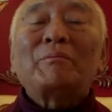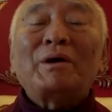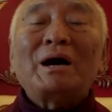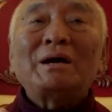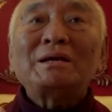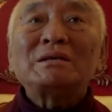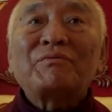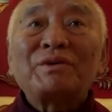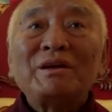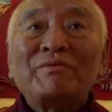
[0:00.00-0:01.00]
mind is
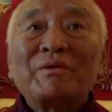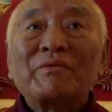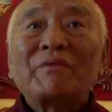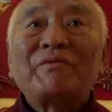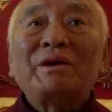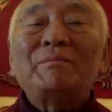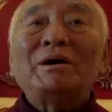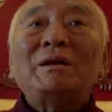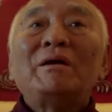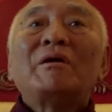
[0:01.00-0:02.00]
free from the
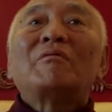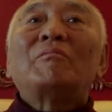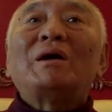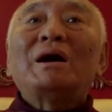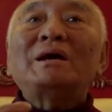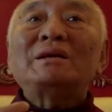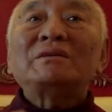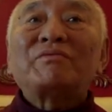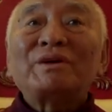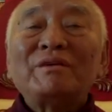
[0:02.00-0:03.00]
female, mind
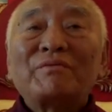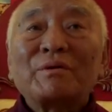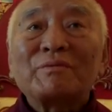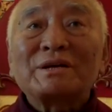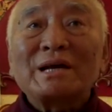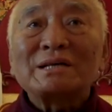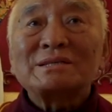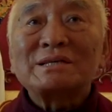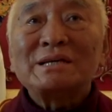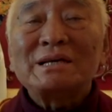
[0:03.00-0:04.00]
is free from the
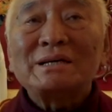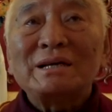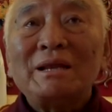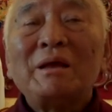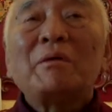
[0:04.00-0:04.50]
transgender,